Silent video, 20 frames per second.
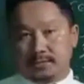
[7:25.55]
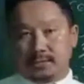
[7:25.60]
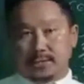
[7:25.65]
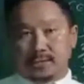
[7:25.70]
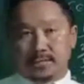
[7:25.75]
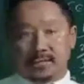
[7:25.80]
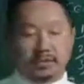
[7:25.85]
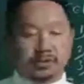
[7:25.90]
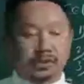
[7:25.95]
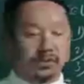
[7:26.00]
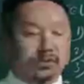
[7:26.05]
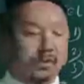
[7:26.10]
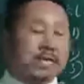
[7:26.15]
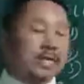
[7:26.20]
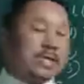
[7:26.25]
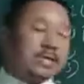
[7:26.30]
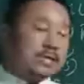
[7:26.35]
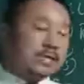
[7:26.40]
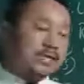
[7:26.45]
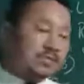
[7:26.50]
Okay,
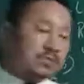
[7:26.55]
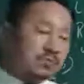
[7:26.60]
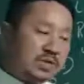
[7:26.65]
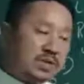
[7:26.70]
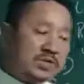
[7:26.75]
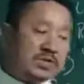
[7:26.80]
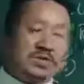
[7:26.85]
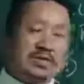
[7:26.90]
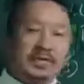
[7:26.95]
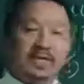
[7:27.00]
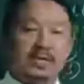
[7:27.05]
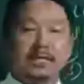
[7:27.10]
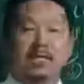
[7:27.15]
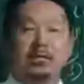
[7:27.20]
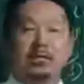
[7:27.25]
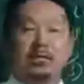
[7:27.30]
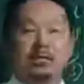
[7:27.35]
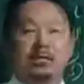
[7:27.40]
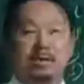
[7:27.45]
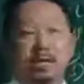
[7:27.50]
so smallest cell
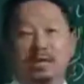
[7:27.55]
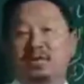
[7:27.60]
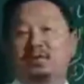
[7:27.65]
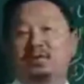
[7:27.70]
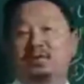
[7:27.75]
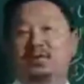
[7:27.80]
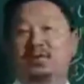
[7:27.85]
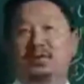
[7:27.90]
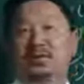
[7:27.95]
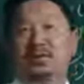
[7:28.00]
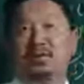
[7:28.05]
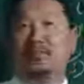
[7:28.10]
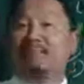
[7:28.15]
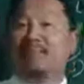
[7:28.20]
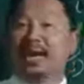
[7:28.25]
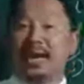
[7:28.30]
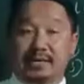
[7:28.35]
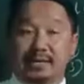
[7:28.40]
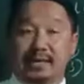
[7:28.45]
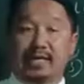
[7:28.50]
in the world means your
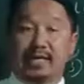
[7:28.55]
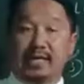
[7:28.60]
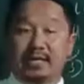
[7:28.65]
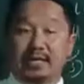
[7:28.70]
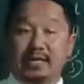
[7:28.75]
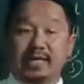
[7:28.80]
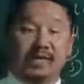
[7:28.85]
bacteria.